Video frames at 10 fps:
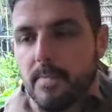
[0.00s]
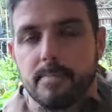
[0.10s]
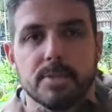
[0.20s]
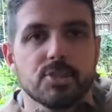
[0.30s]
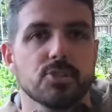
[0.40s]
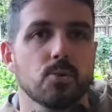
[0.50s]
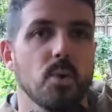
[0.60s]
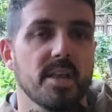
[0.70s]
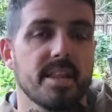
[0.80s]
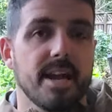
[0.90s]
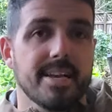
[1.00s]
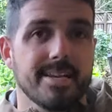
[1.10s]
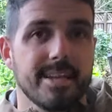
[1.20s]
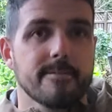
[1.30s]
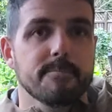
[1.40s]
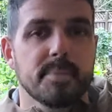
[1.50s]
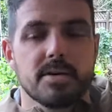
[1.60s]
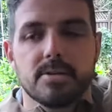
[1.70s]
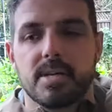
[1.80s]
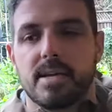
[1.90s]
but just the way that I did
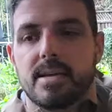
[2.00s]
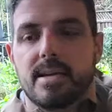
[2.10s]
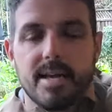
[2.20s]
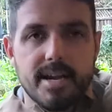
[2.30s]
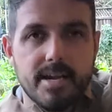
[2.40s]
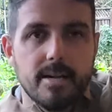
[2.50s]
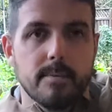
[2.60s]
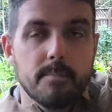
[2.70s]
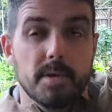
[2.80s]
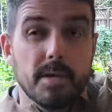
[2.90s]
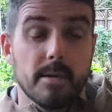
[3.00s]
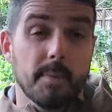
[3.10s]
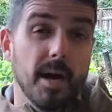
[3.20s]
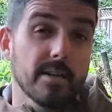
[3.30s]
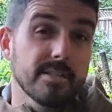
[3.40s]
build it ended up being about